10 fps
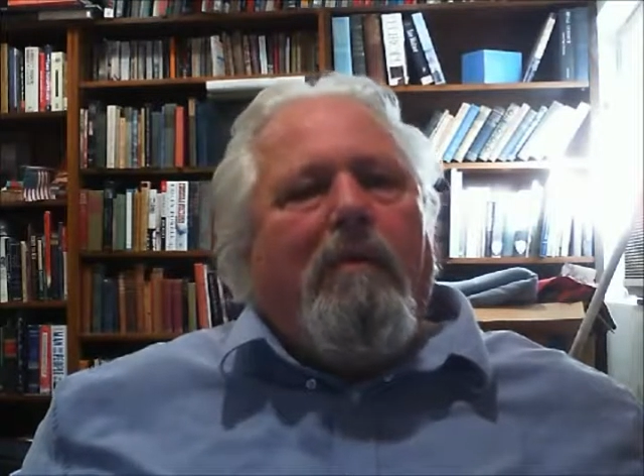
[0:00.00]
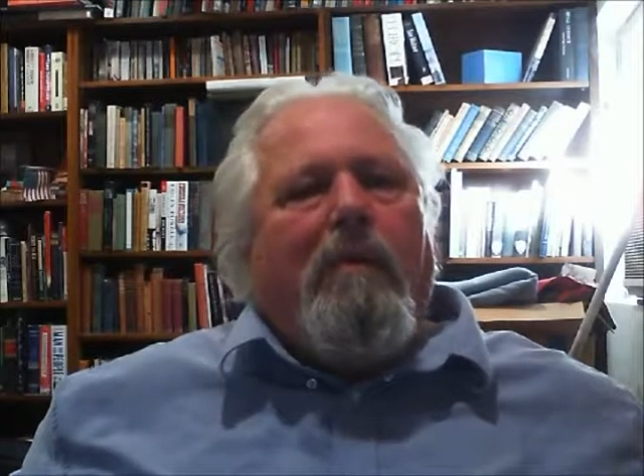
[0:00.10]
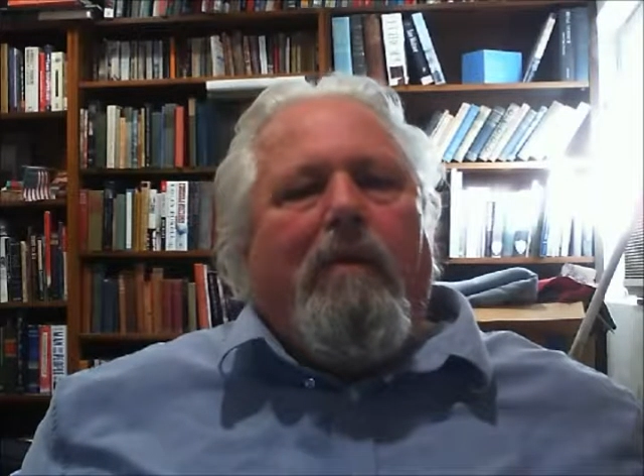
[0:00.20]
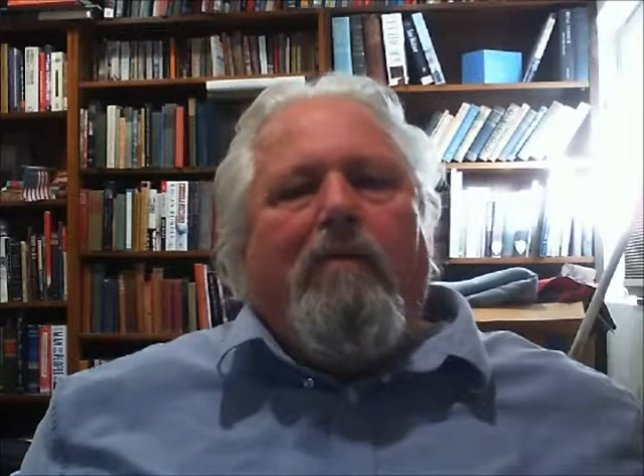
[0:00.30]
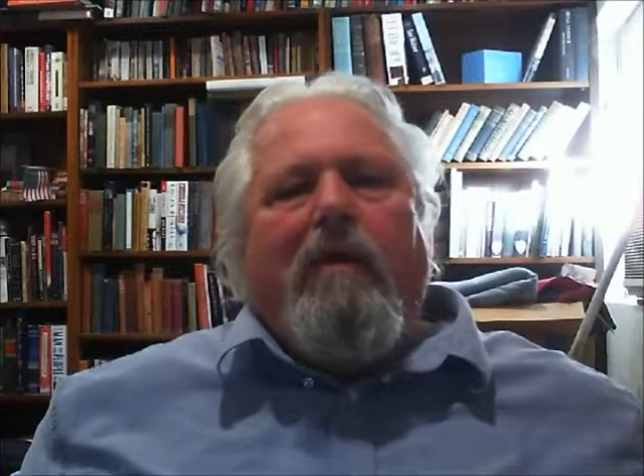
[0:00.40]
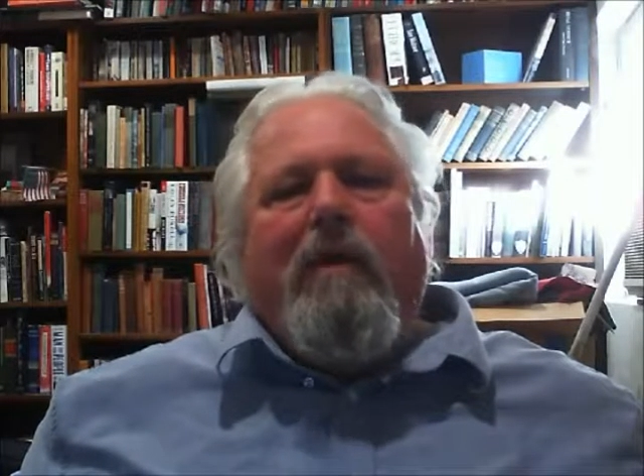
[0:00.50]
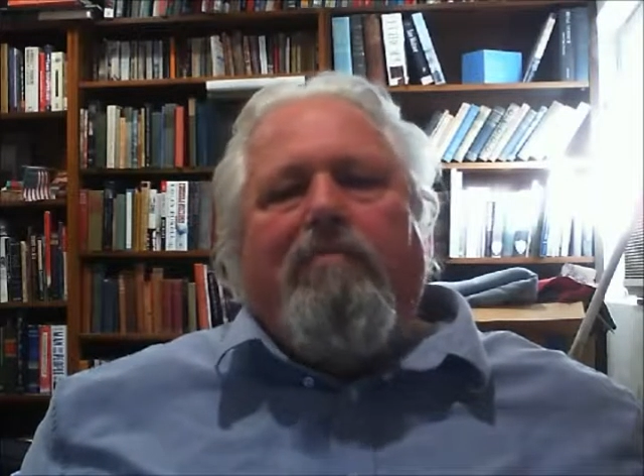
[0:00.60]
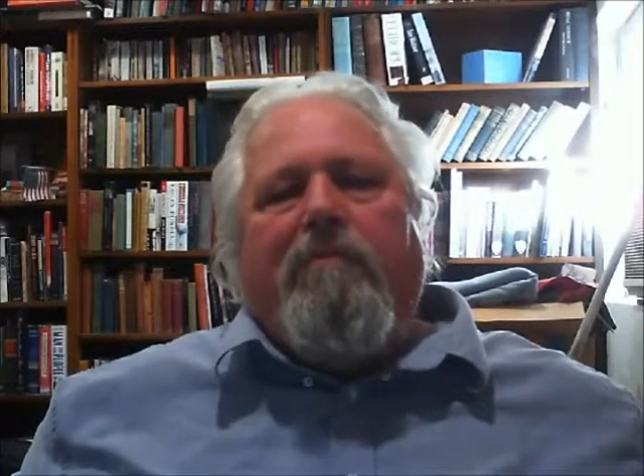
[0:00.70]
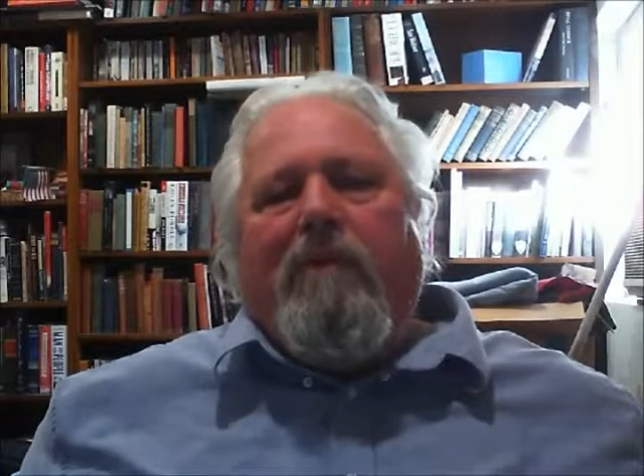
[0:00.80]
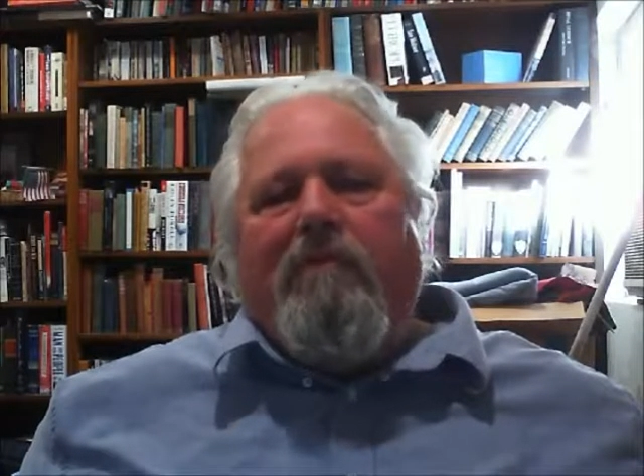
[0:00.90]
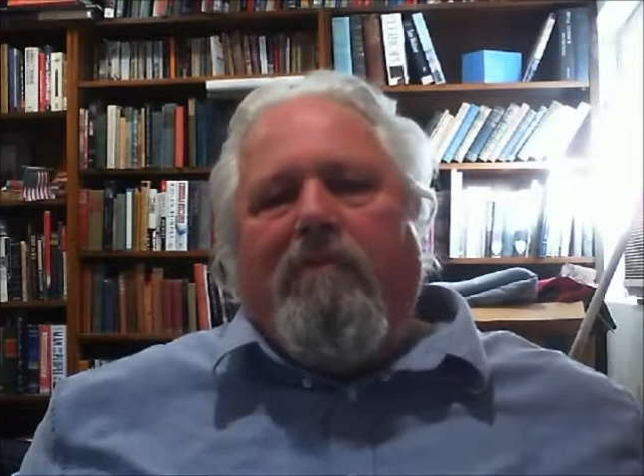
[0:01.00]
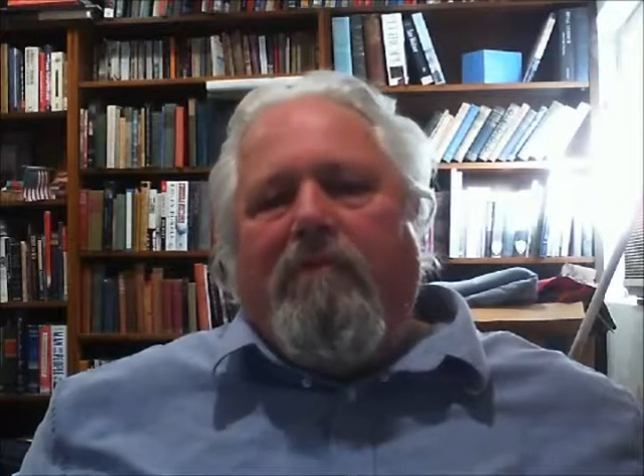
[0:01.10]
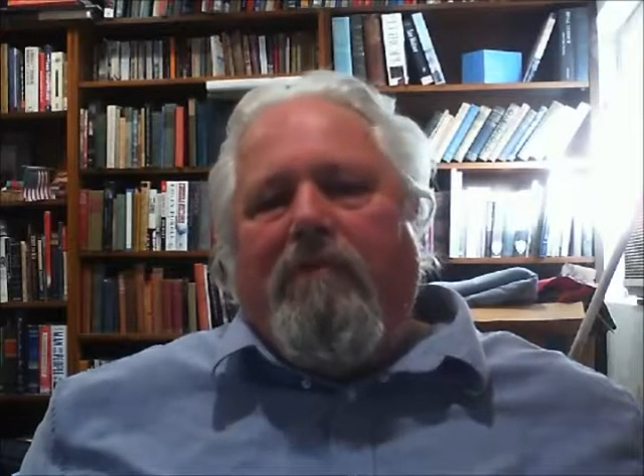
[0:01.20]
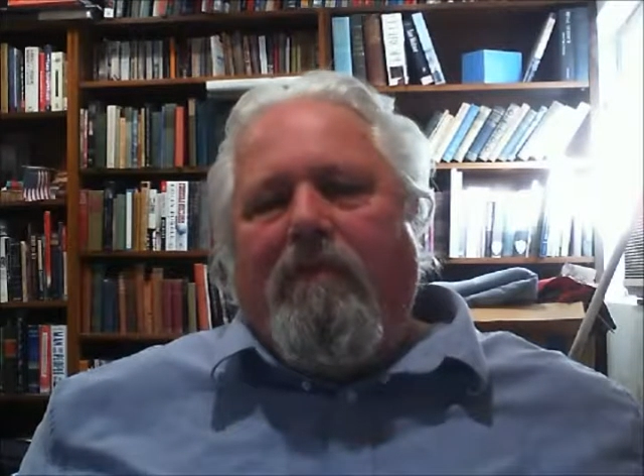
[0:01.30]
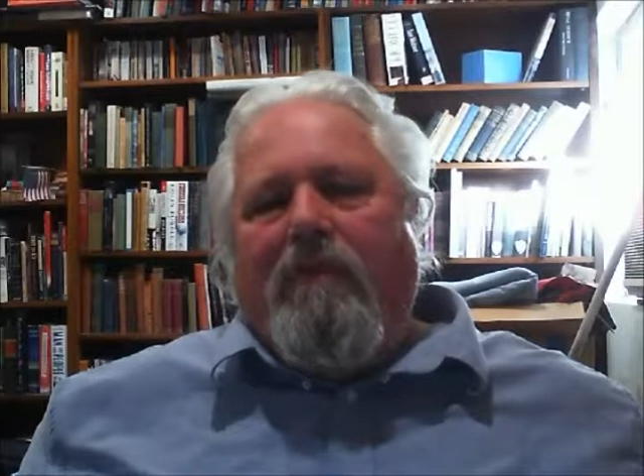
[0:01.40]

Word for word: another day full of